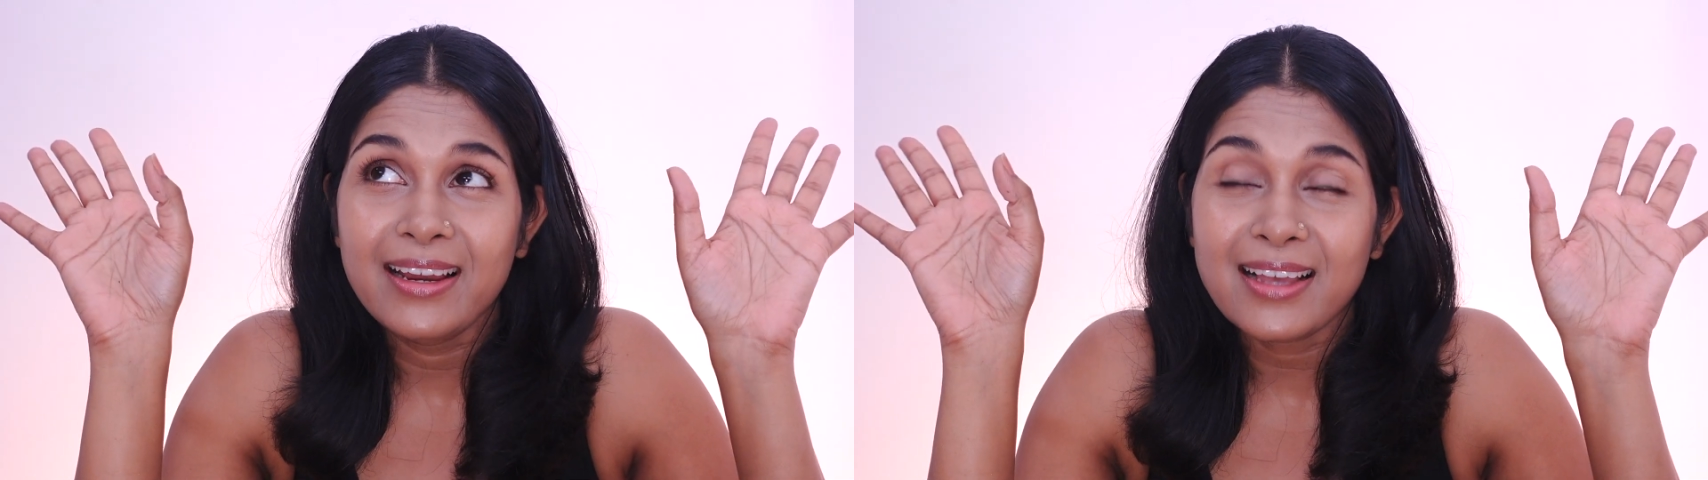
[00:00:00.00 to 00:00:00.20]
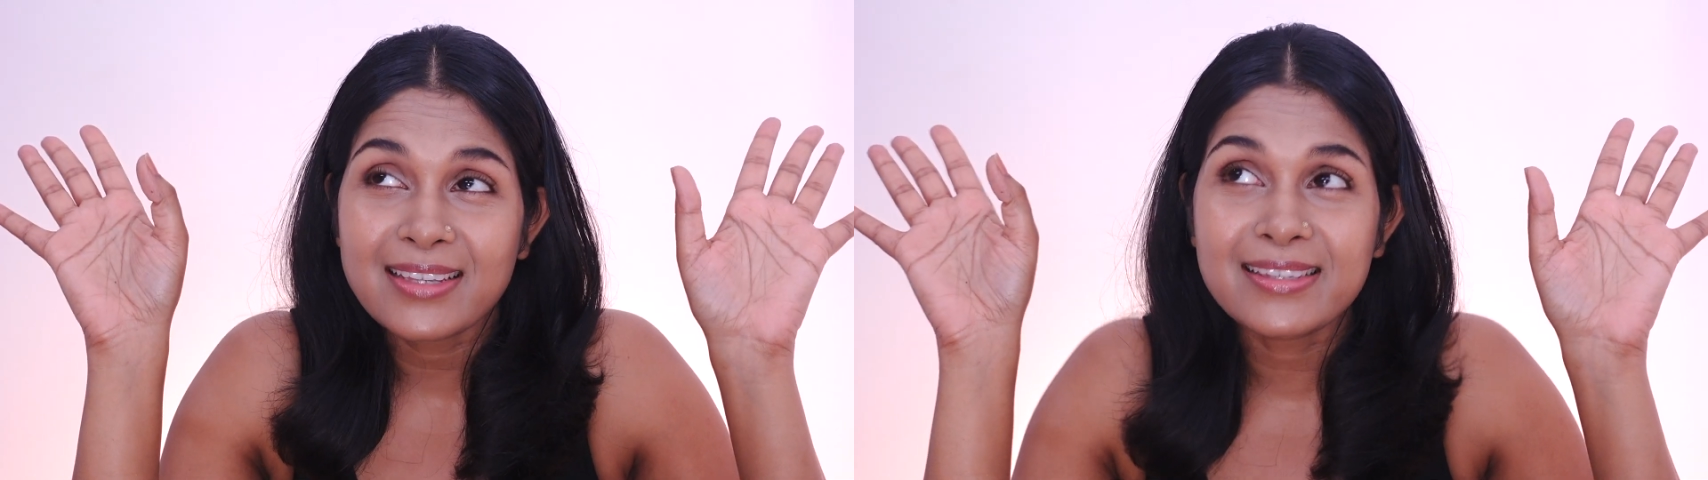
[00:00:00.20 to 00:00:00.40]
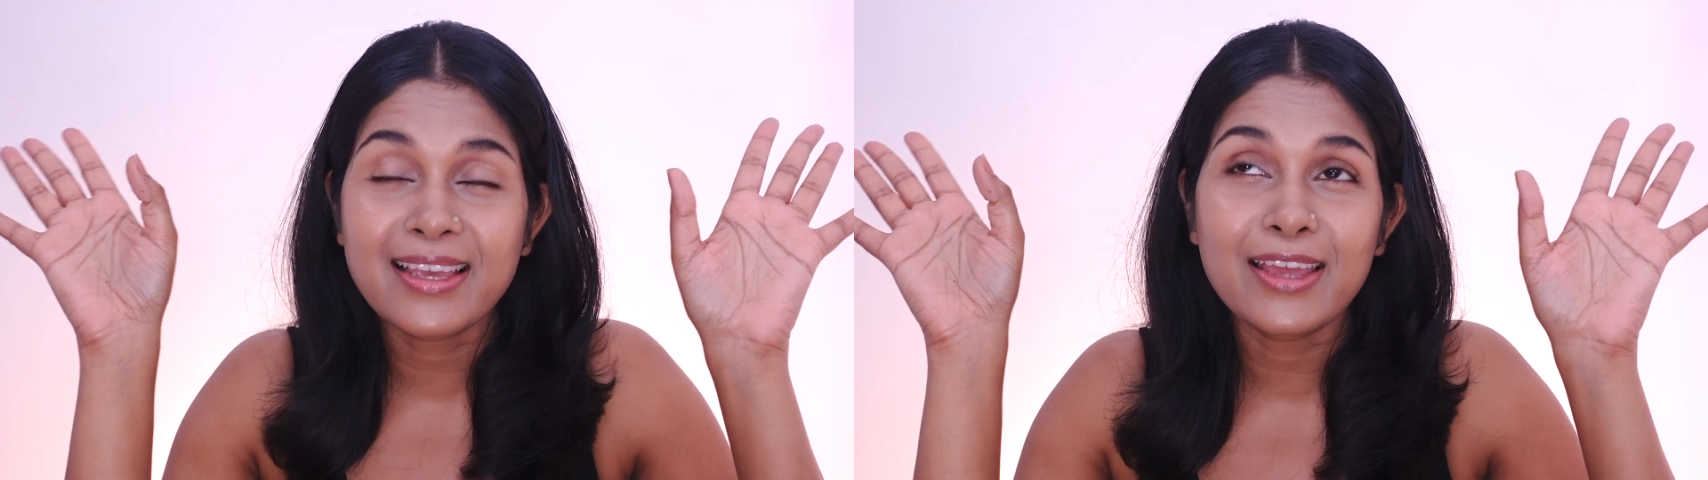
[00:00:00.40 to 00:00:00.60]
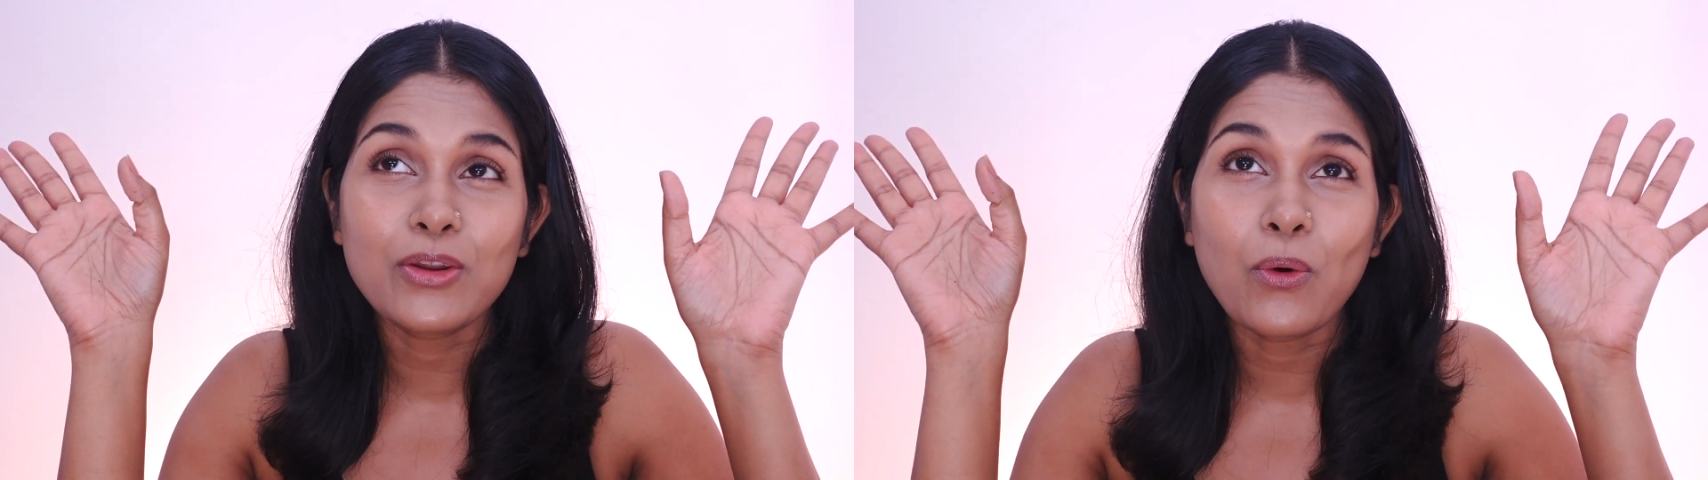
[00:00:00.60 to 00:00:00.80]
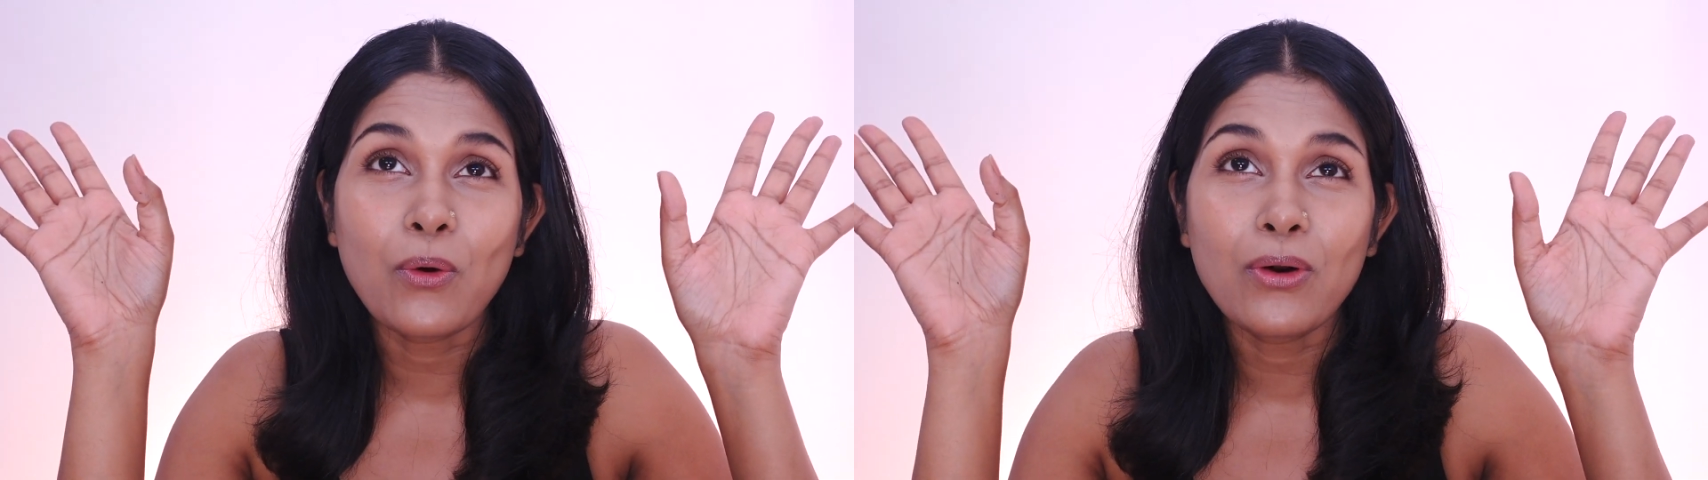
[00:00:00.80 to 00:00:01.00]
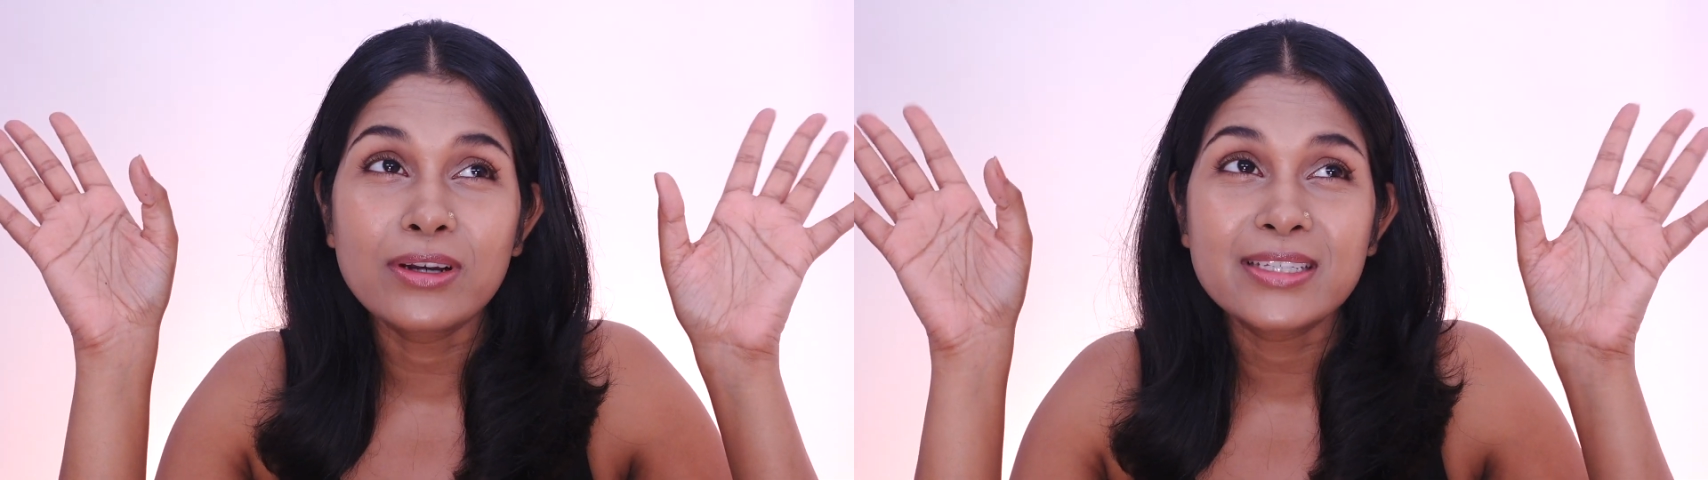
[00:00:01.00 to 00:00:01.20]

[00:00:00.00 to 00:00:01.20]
glassy skin or